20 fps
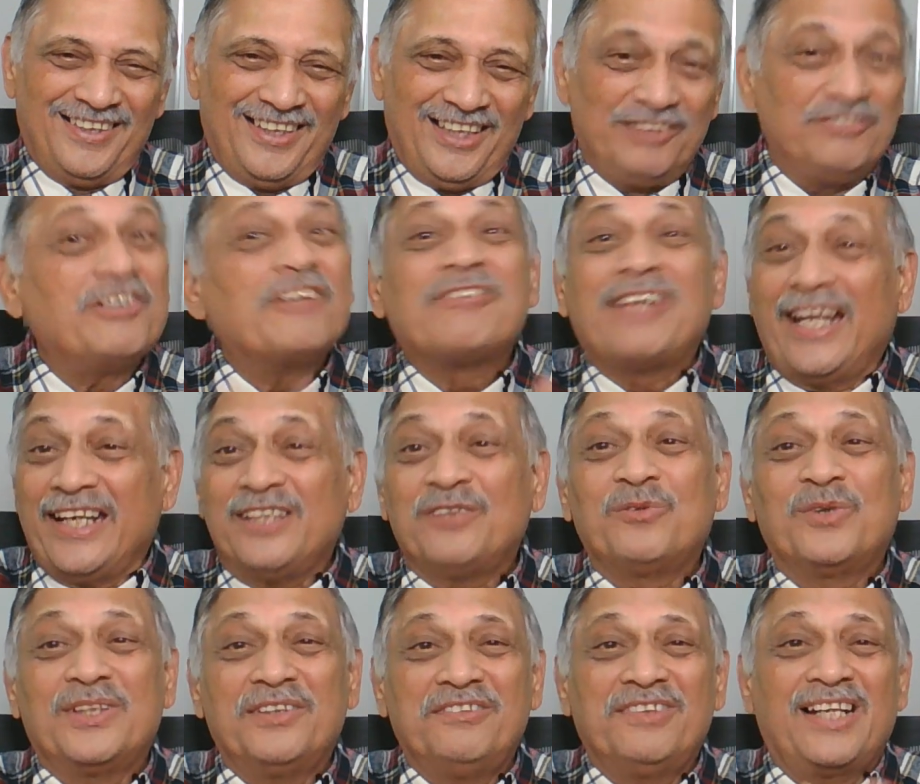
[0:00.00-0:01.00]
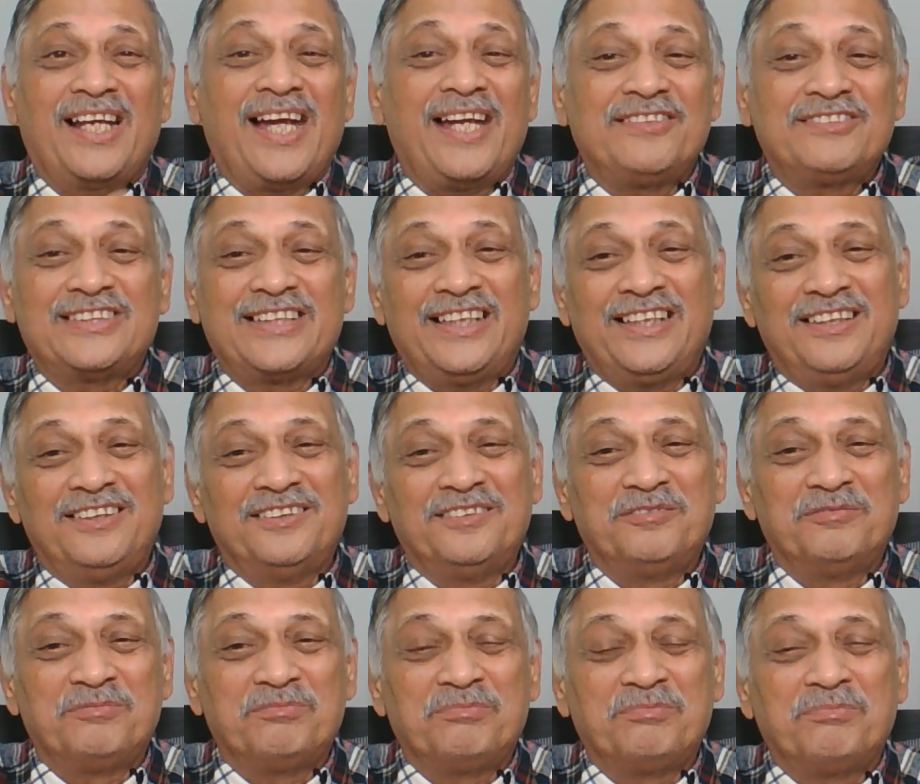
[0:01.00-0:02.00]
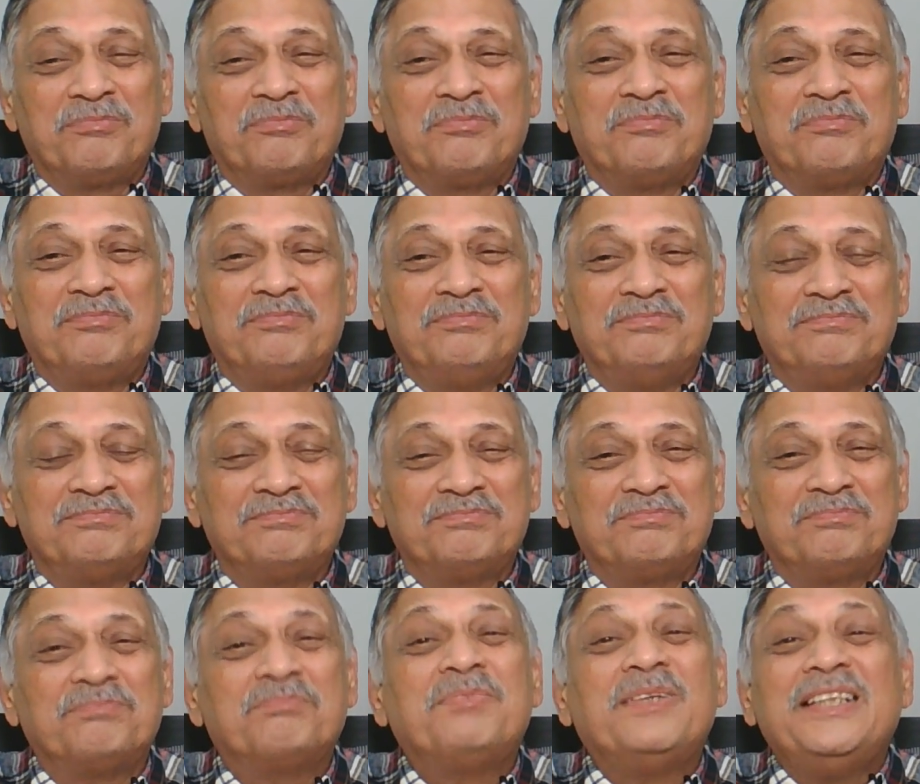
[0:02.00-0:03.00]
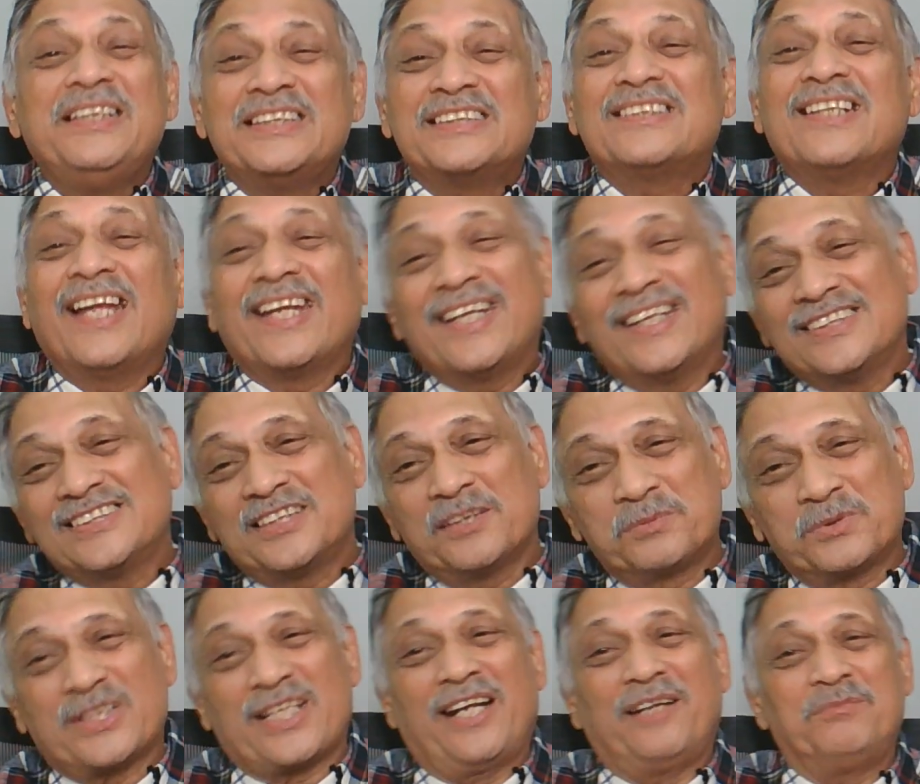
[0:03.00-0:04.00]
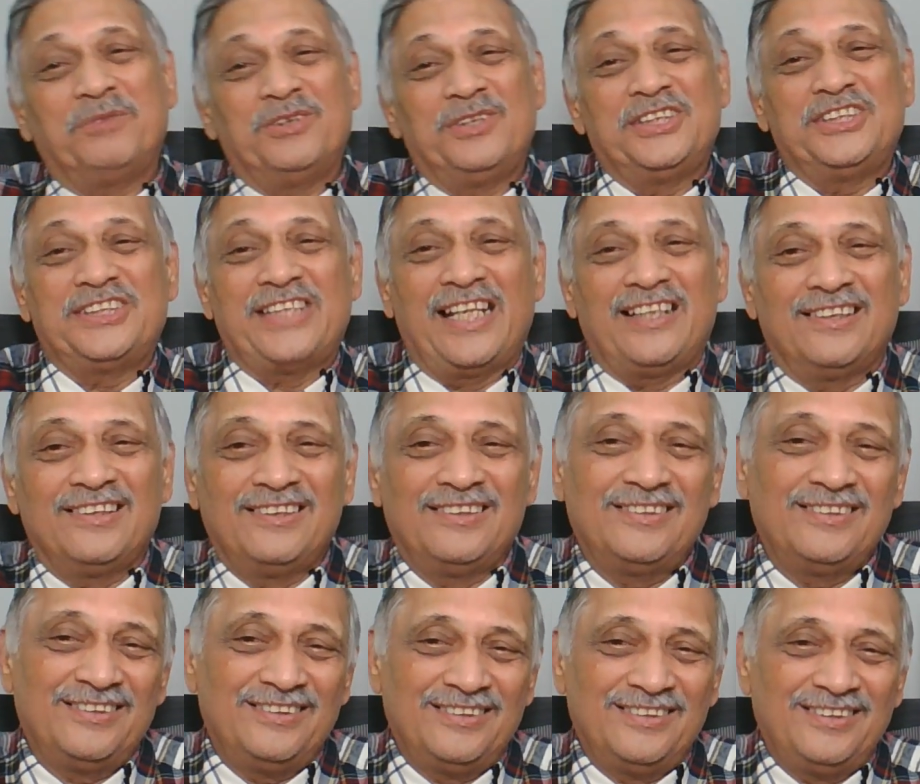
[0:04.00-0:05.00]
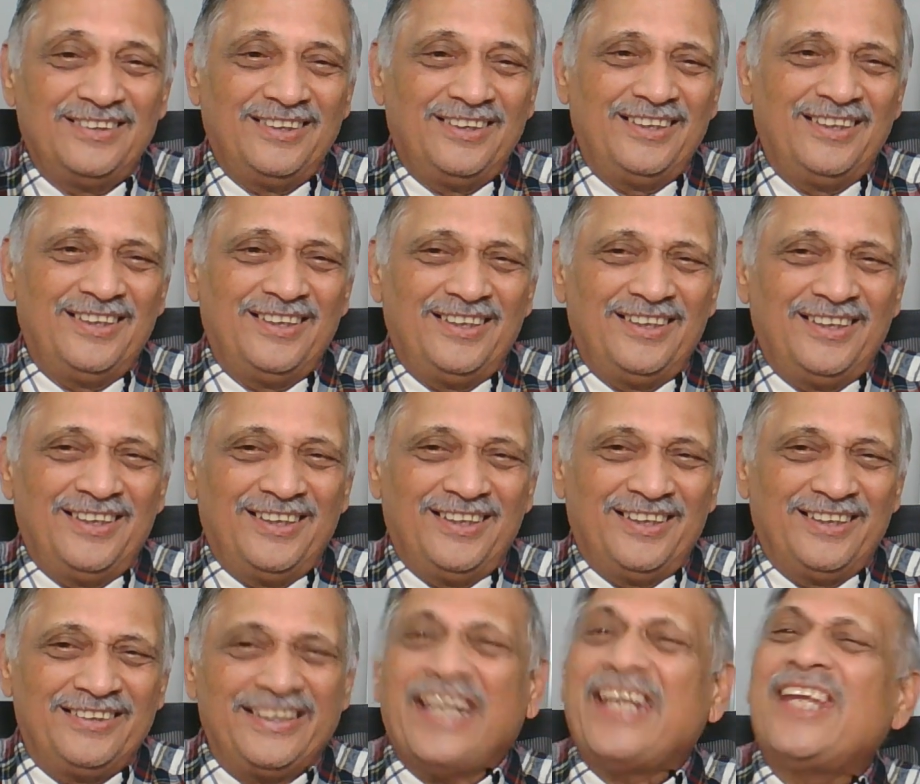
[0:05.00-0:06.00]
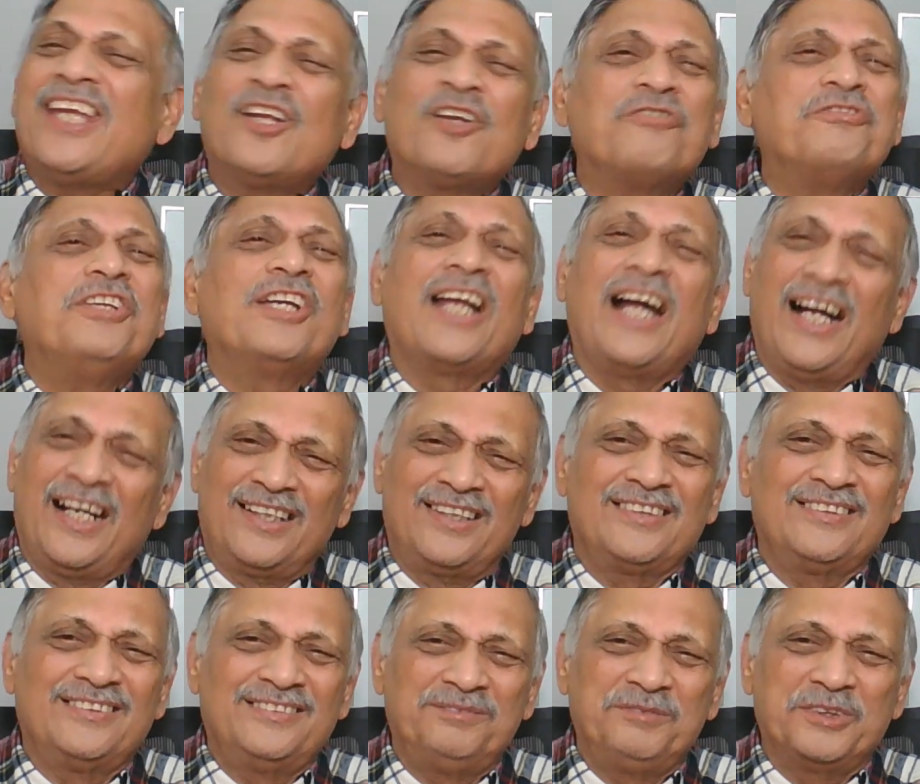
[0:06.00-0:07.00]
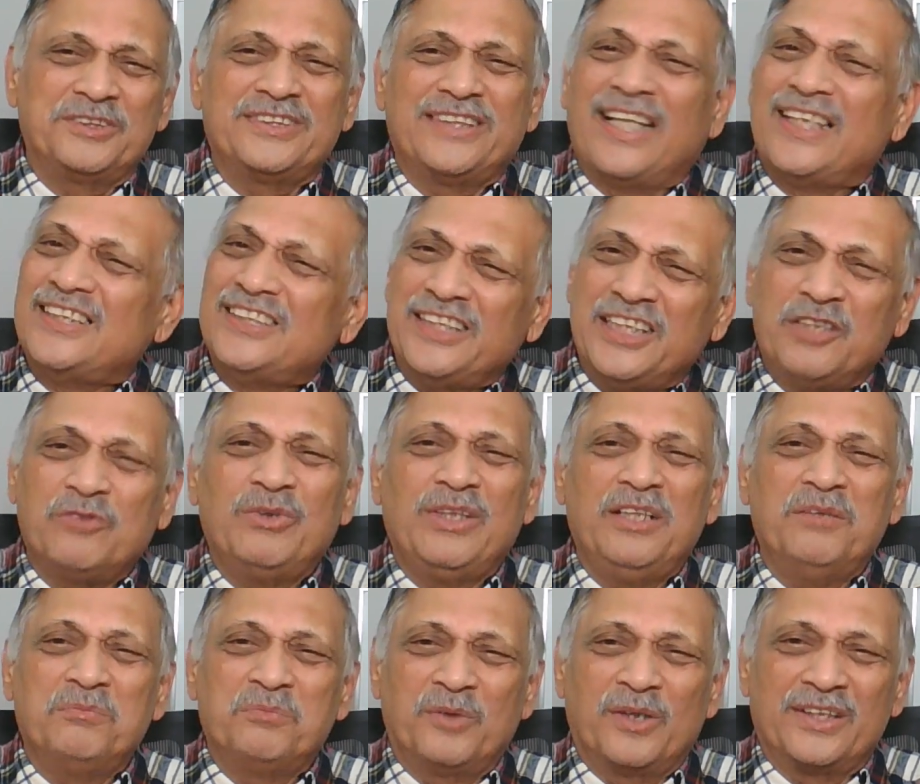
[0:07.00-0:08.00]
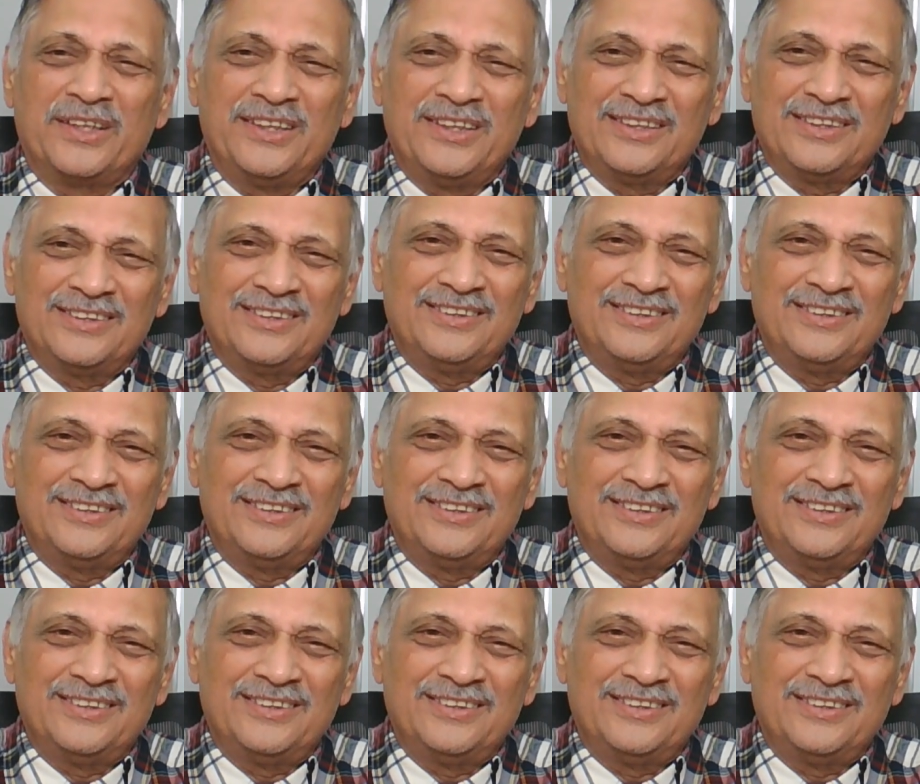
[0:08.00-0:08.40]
If you have liked whatever I have said, please like and subscribe to this channel. Take care of your heart, because that is equally important.